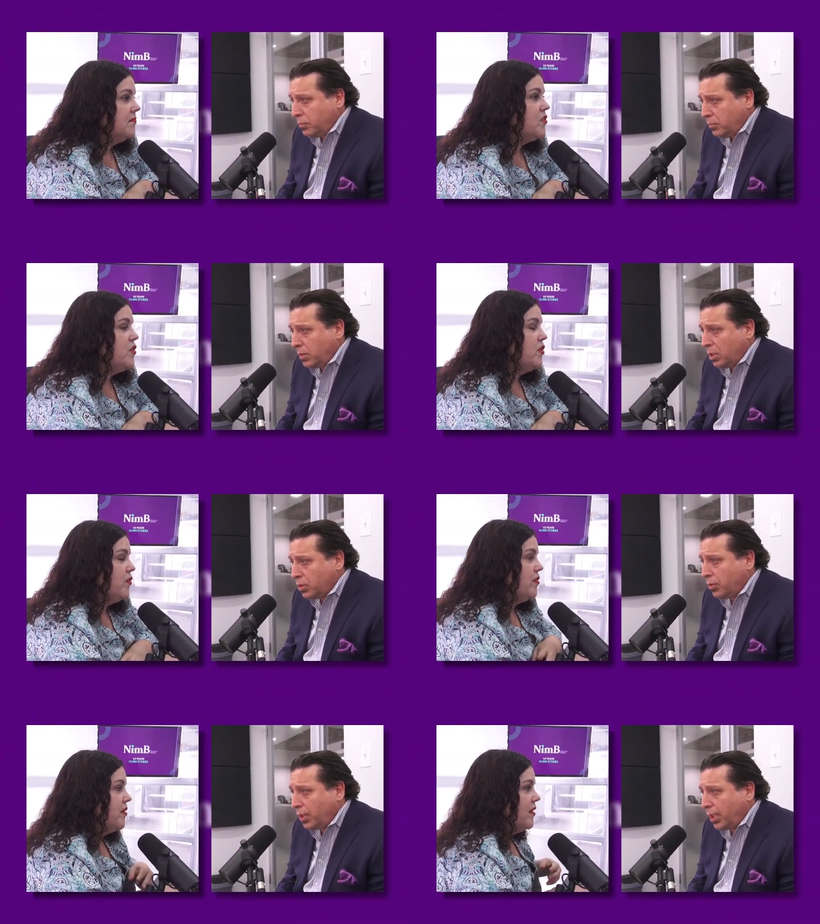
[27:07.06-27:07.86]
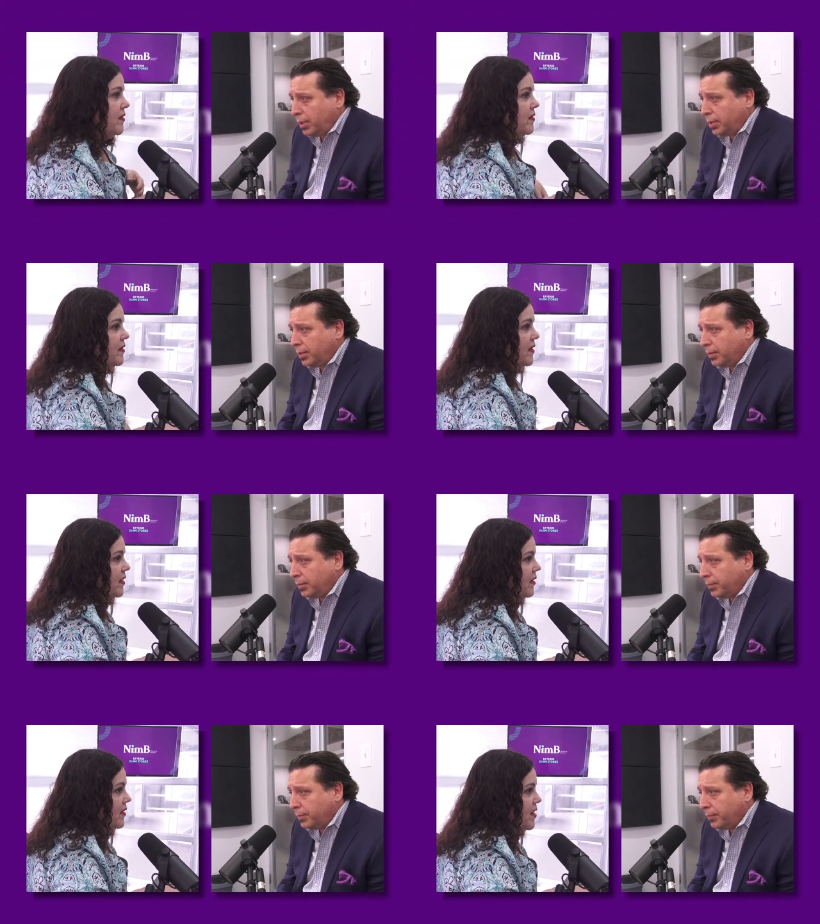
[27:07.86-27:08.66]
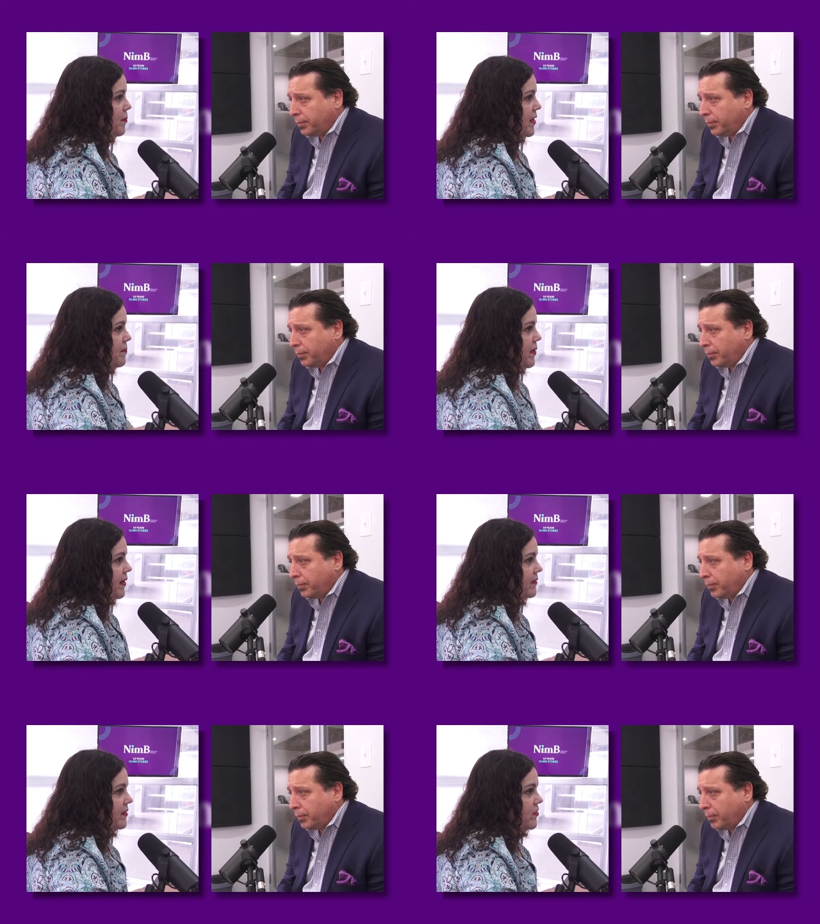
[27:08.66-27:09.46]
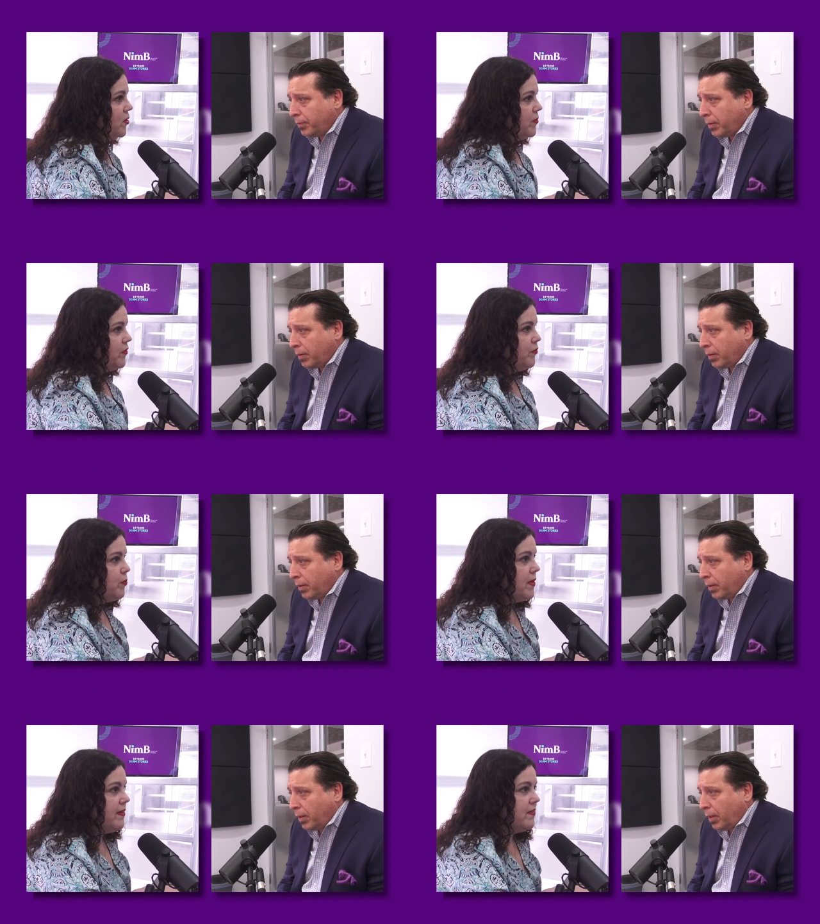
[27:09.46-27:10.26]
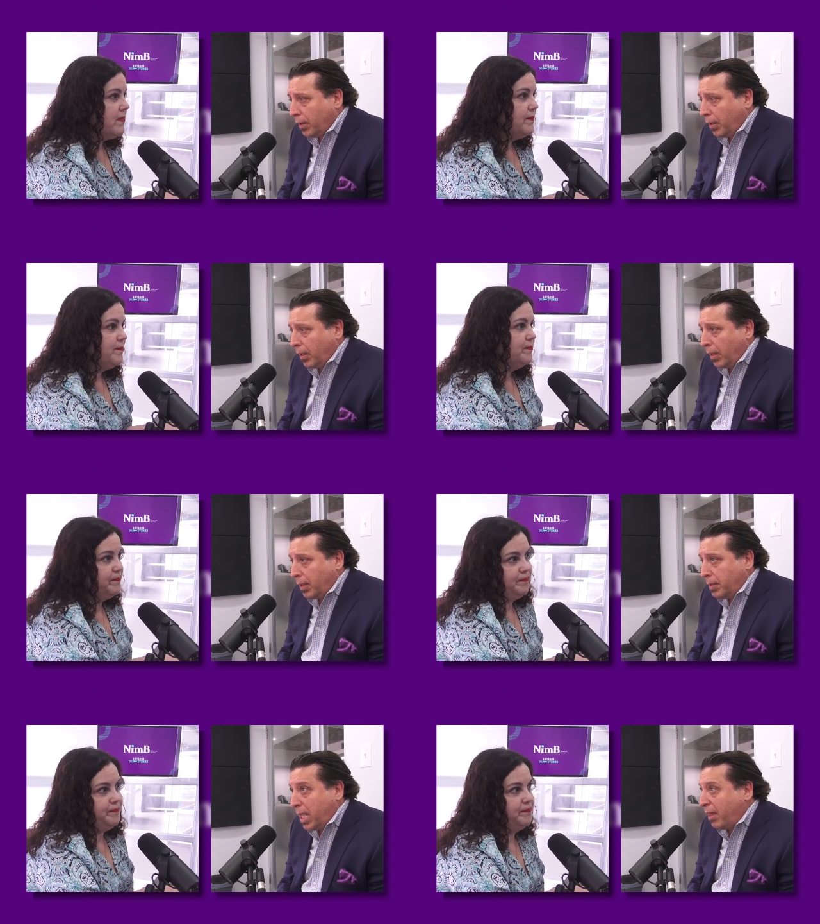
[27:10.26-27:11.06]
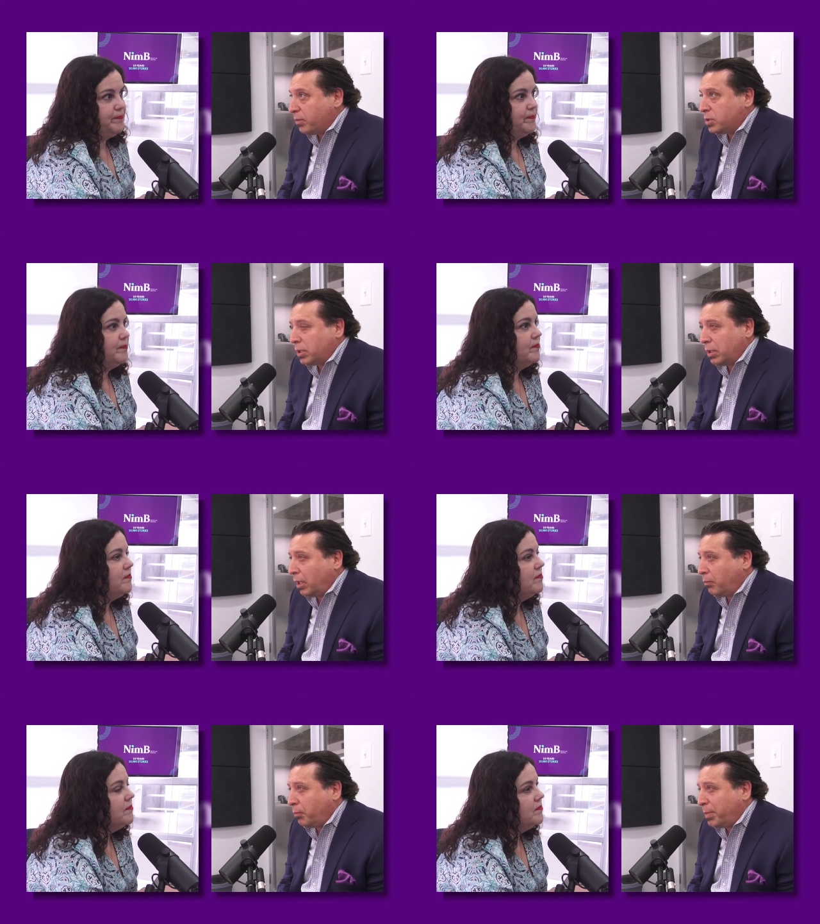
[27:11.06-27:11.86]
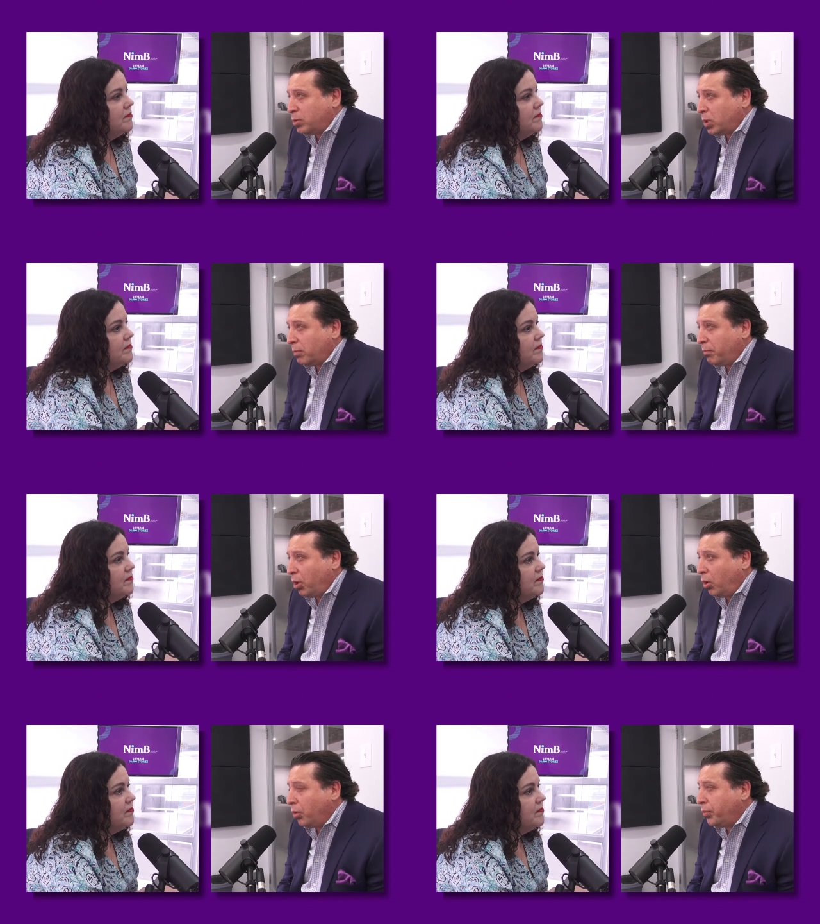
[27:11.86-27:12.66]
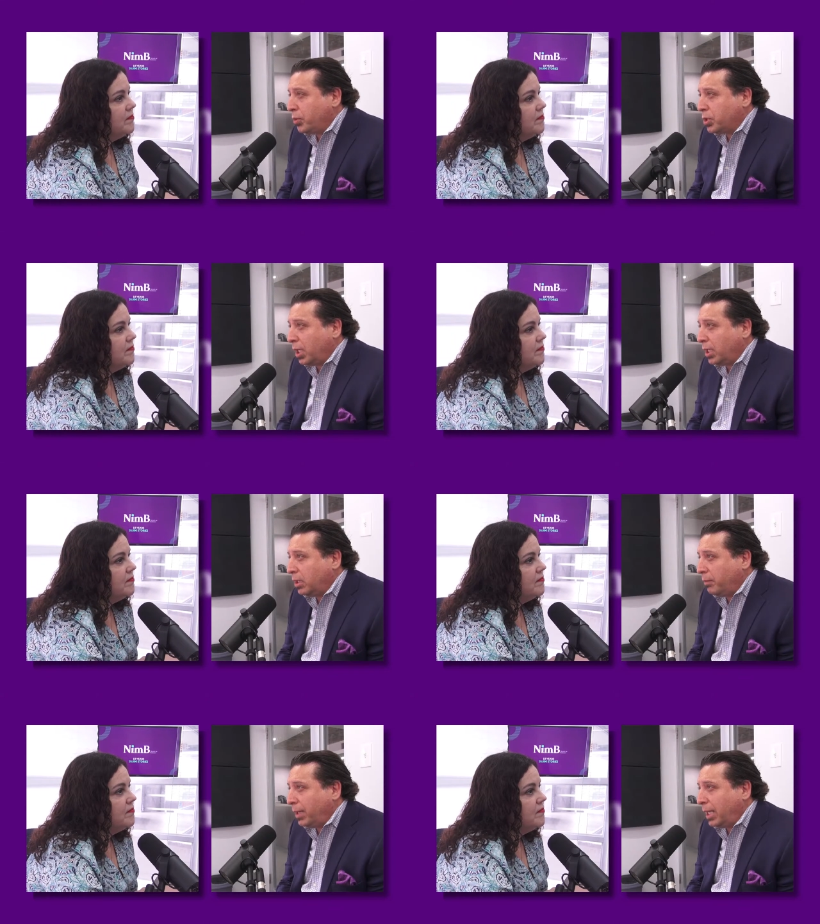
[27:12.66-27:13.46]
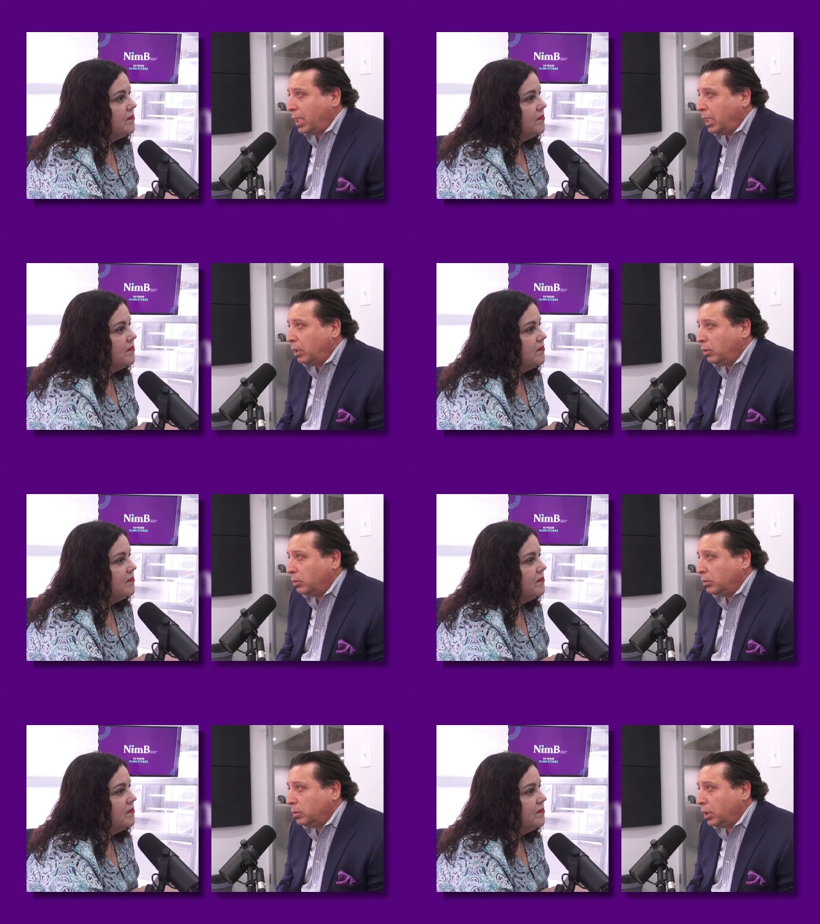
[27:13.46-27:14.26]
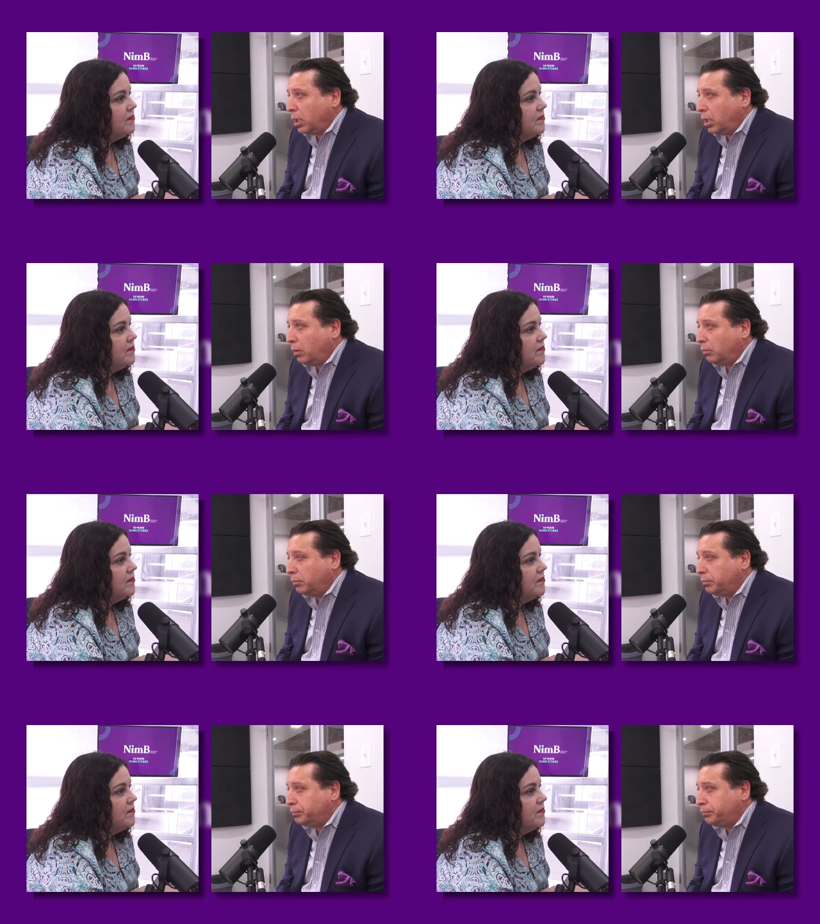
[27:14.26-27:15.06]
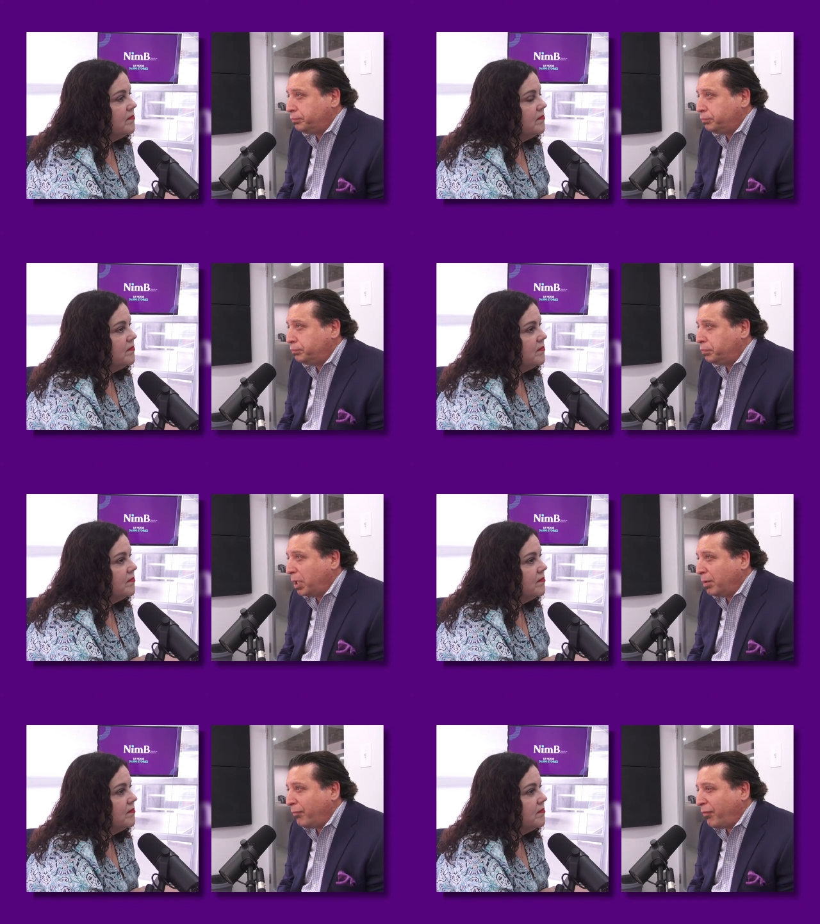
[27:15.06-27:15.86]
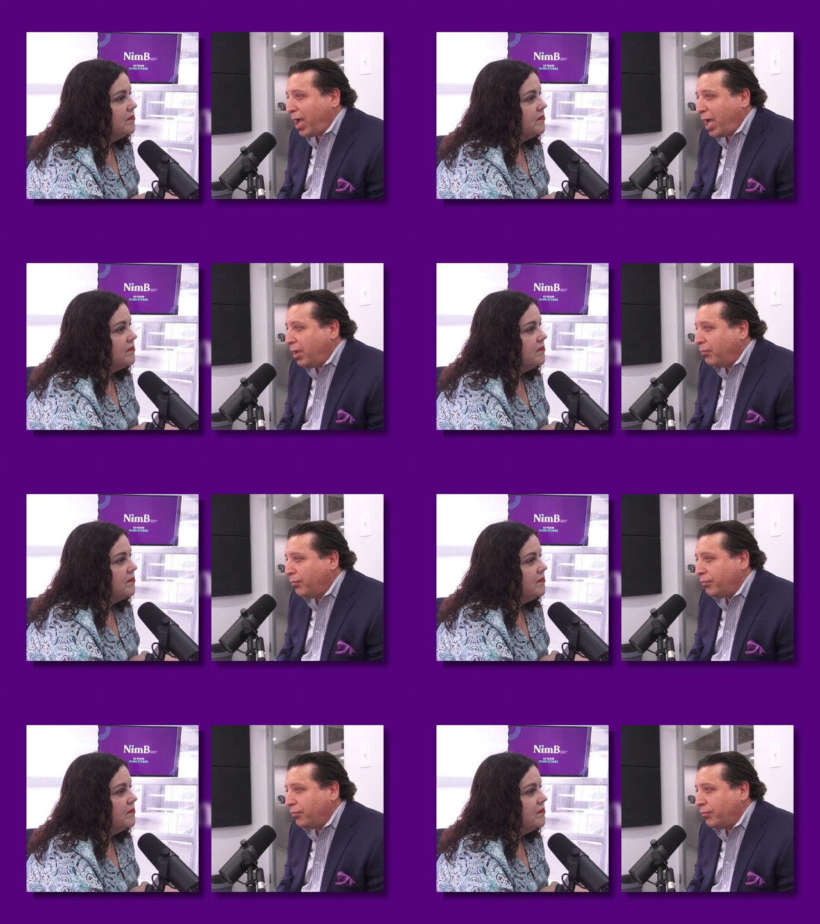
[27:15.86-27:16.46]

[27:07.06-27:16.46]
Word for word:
Speaker 1: you know the, the,
Speaker 2: the, economic impact in terms of room nights?
Speaker 1: Yeah, this uh, between both, we're talking about um, probably five